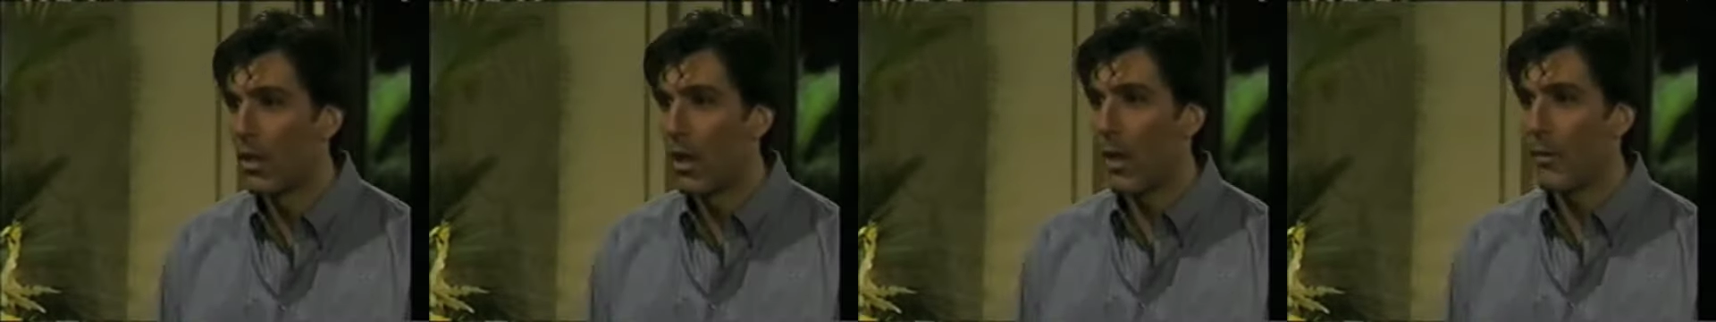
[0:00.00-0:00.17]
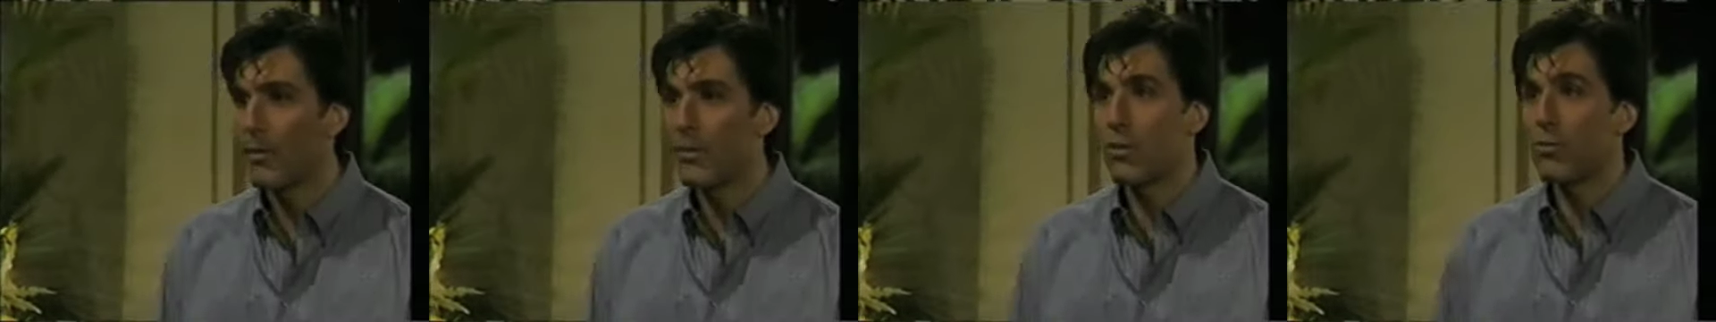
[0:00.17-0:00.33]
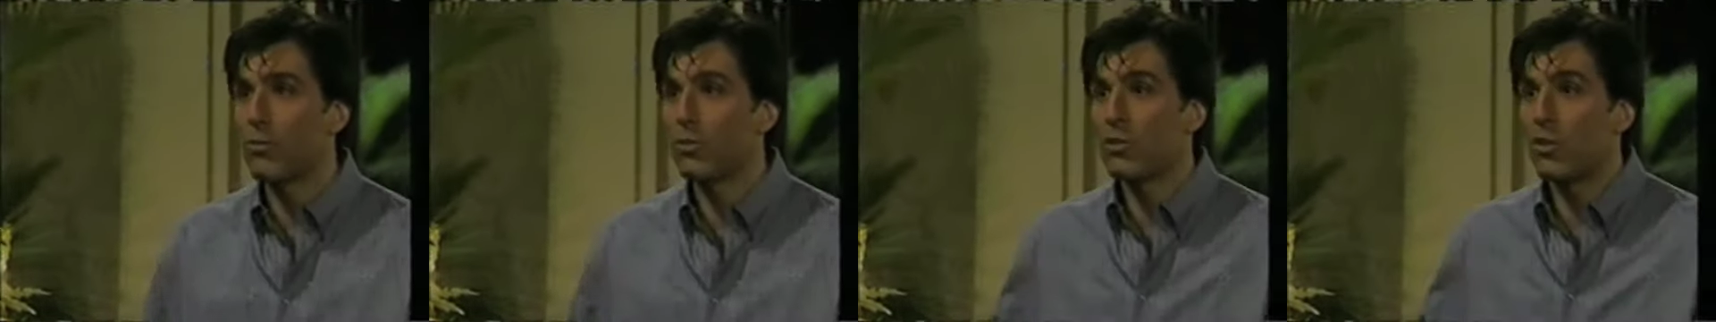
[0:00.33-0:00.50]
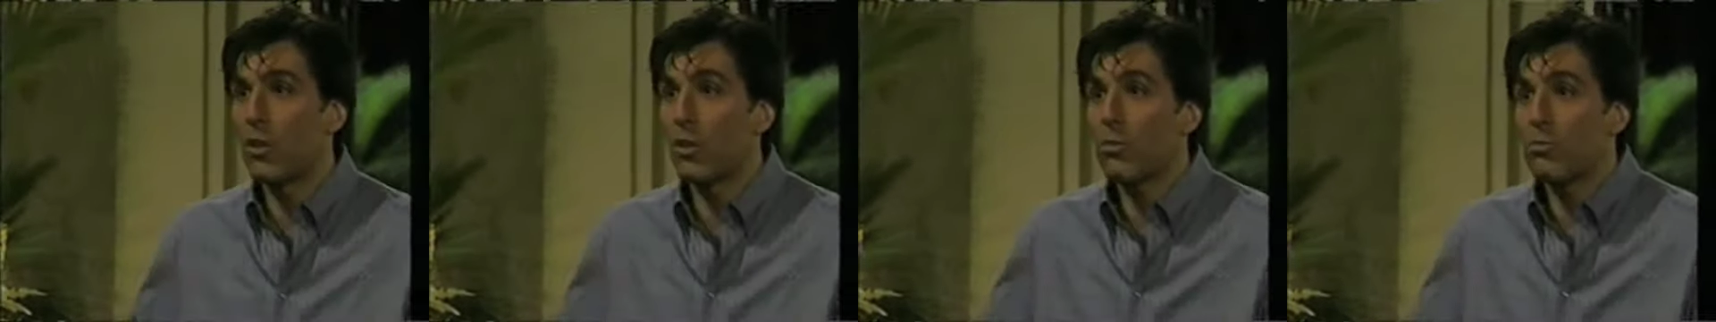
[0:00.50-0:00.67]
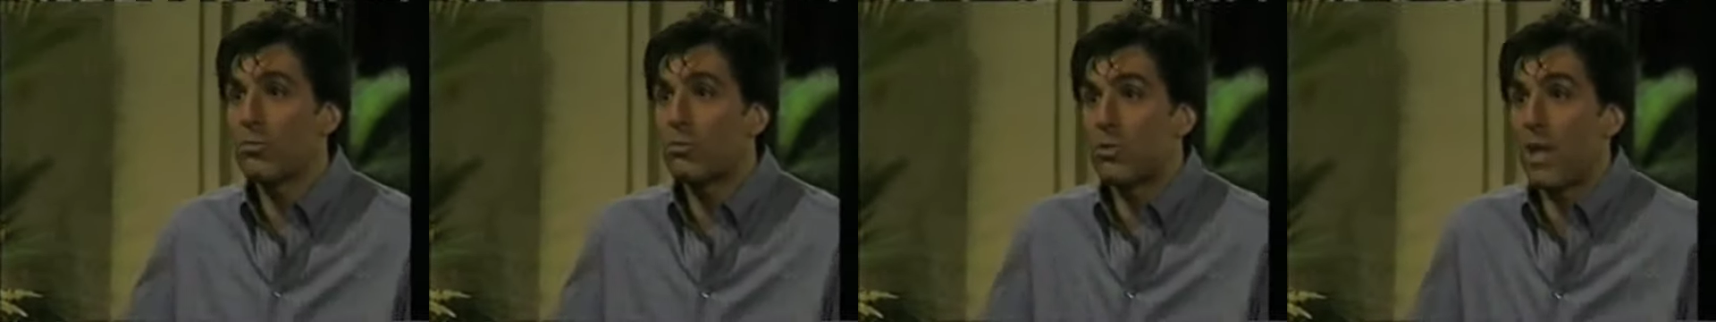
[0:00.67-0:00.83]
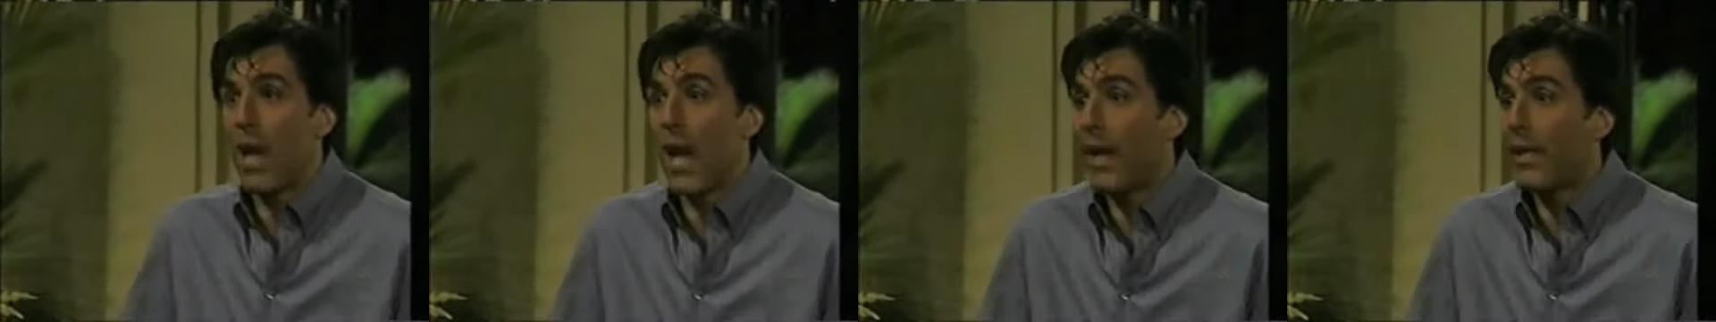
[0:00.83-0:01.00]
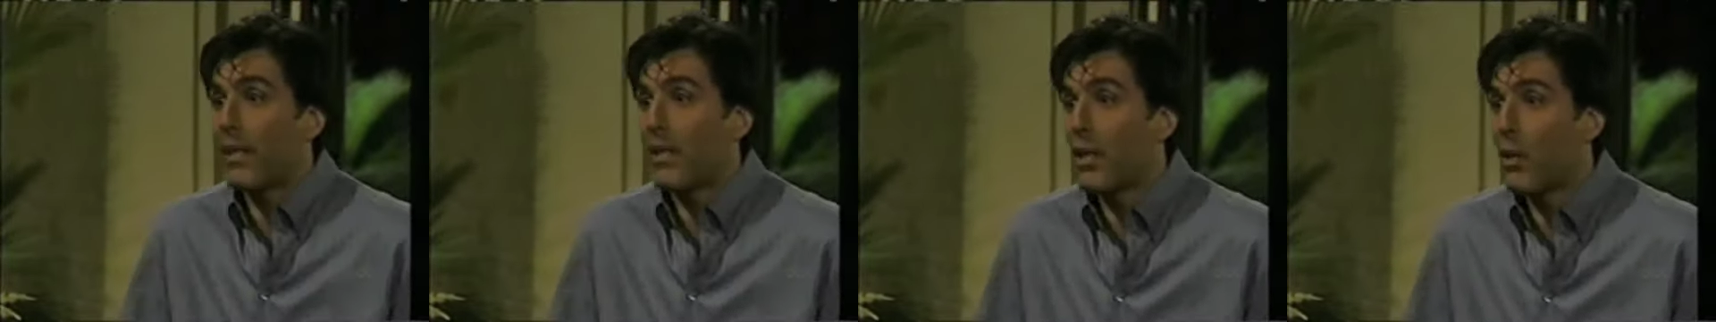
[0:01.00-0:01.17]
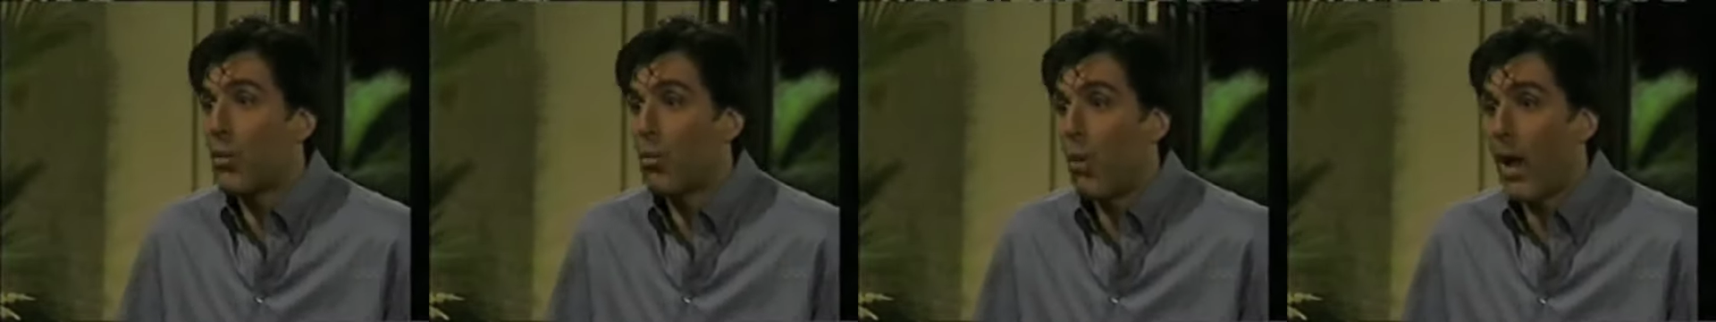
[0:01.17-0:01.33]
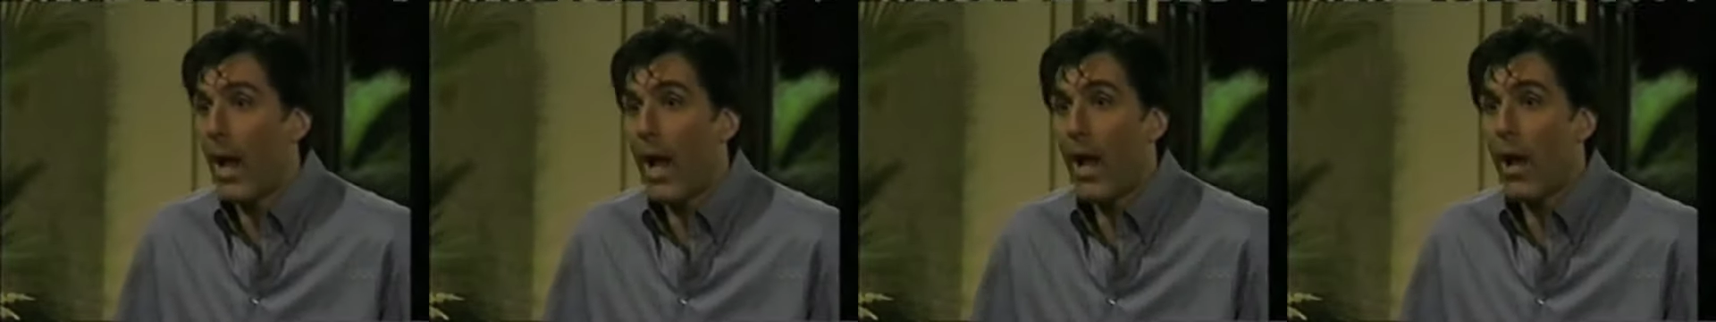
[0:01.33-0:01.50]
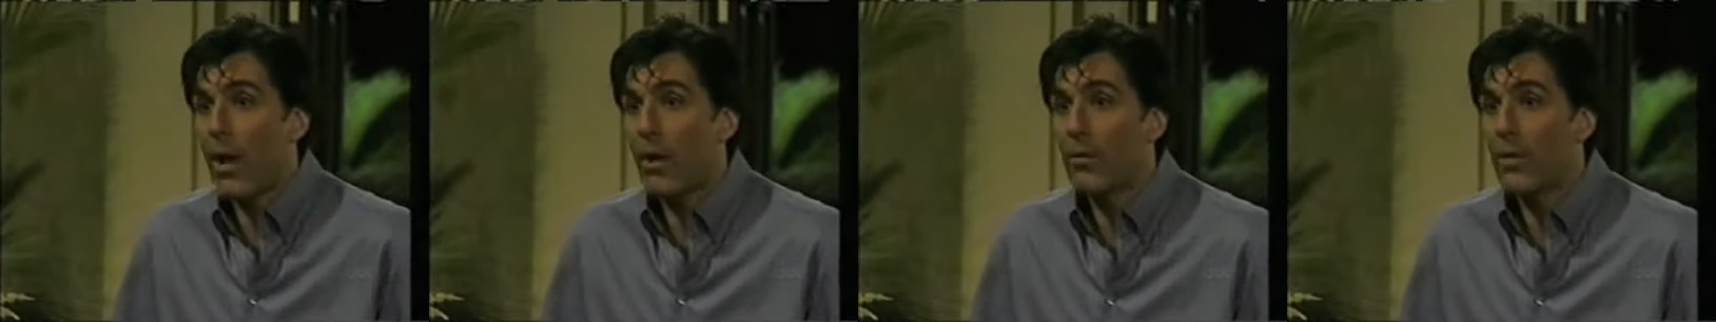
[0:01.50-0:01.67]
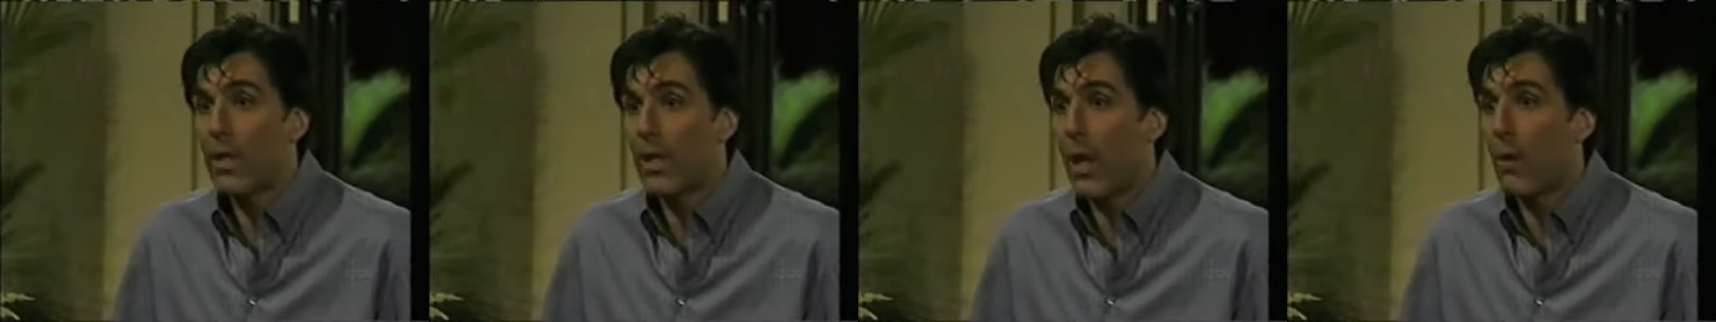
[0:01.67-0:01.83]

And She was so tightly wound